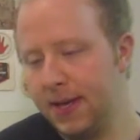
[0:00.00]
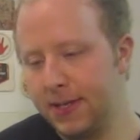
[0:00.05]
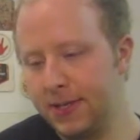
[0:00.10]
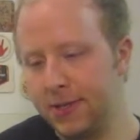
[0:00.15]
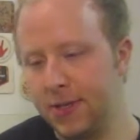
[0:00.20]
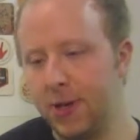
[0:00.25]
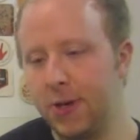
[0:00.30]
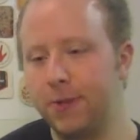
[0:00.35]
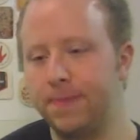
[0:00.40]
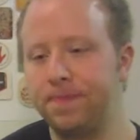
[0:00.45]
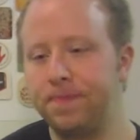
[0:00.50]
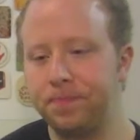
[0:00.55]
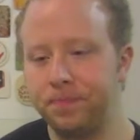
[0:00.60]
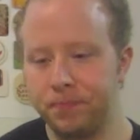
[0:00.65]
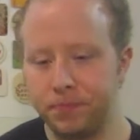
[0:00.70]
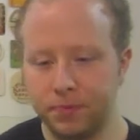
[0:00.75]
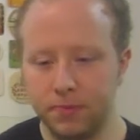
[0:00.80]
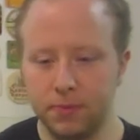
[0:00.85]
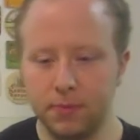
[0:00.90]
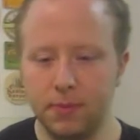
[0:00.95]
So
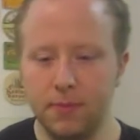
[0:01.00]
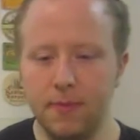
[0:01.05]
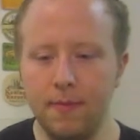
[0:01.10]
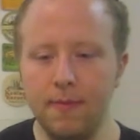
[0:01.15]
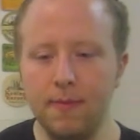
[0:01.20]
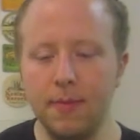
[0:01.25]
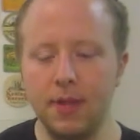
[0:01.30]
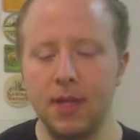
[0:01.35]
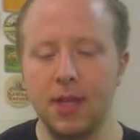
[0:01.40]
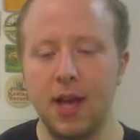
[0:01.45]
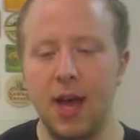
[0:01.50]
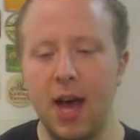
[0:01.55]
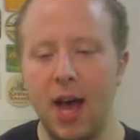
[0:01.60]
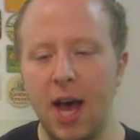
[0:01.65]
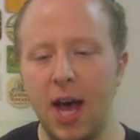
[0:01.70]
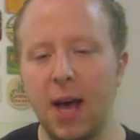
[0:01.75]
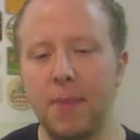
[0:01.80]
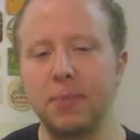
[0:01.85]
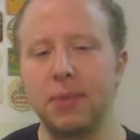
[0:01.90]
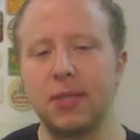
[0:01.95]
the
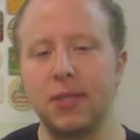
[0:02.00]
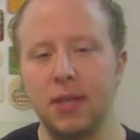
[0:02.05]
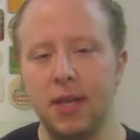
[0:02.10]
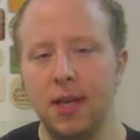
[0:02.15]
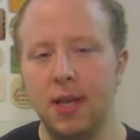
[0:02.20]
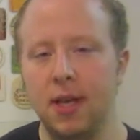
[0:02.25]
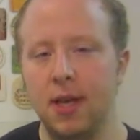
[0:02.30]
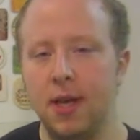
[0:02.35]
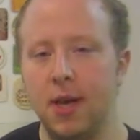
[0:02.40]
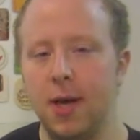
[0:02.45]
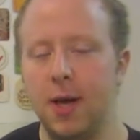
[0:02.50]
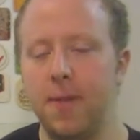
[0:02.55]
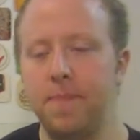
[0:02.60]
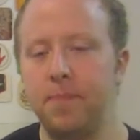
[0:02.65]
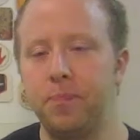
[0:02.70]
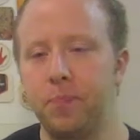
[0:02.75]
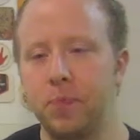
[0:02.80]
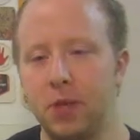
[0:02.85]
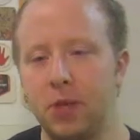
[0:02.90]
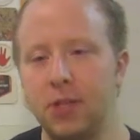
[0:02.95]
hops
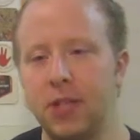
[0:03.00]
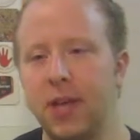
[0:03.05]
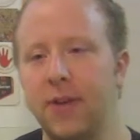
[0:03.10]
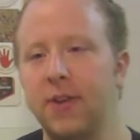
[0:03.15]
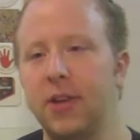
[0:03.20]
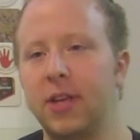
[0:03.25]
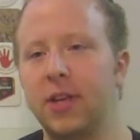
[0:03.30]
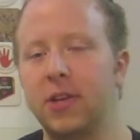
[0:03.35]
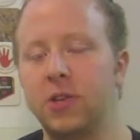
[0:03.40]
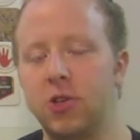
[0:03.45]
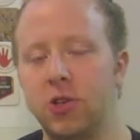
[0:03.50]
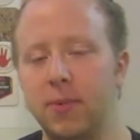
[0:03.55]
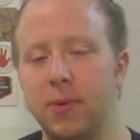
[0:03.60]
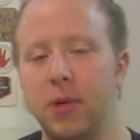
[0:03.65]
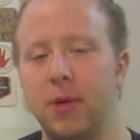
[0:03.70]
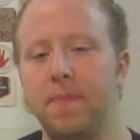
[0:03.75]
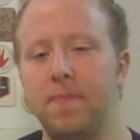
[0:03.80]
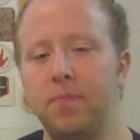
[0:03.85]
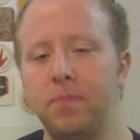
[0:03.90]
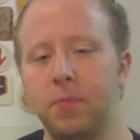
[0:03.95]
definitely
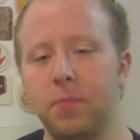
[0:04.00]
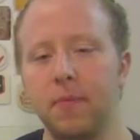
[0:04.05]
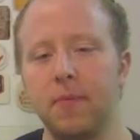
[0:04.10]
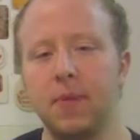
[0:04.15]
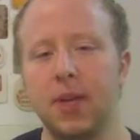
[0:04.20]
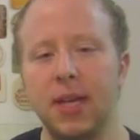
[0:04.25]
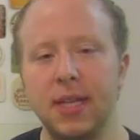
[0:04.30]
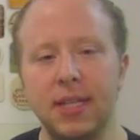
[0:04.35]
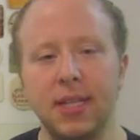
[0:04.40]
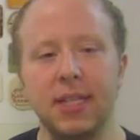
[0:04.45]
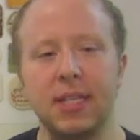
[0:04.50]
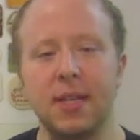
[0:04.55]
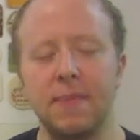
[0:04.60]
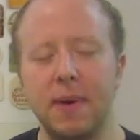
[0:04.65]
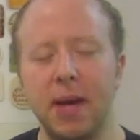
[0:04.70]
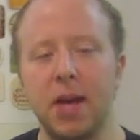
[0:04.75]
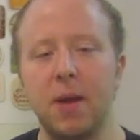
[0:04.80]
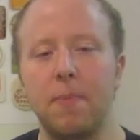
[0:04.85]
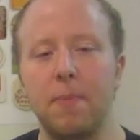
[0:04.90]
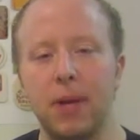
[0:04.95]
contribute a decent
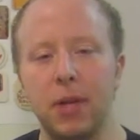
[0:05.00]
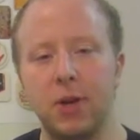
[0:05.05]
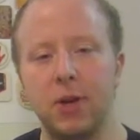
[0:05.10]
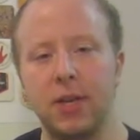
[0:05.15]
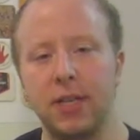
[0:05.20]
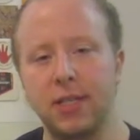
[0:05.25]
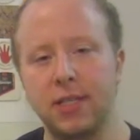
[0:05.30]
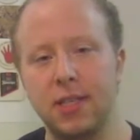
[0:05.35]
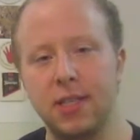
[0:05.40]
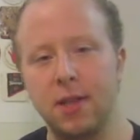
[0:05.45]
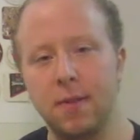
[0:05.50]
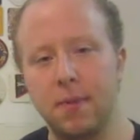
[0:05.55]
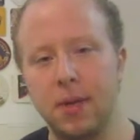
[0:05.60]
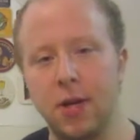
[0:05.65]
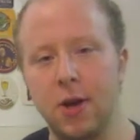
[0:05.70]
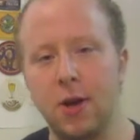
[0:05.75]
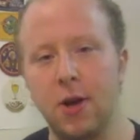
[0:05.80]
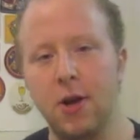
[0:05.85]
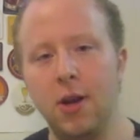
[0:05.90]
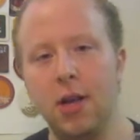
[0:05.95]
amount of bitterness to the
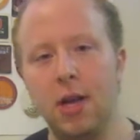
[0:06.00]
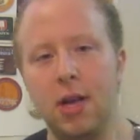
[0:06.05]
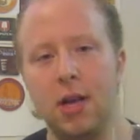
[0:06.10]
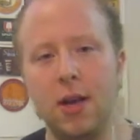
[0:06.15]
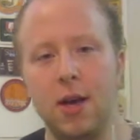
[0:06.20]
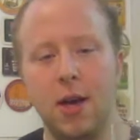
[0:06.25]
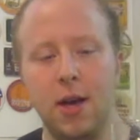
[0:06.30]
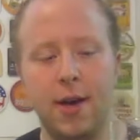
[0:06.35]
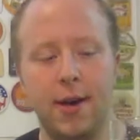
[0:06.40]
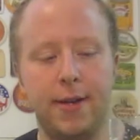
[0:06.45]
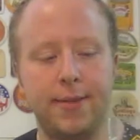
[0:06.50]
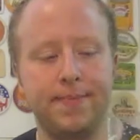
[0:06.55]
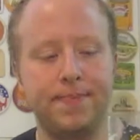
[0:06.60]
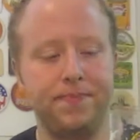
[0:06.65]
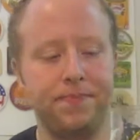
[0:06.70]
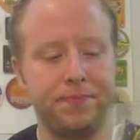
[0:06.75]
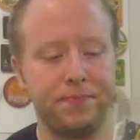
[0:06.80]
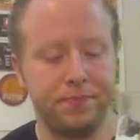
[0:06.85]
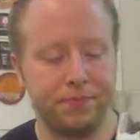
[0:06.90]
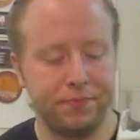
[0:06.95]
beer, and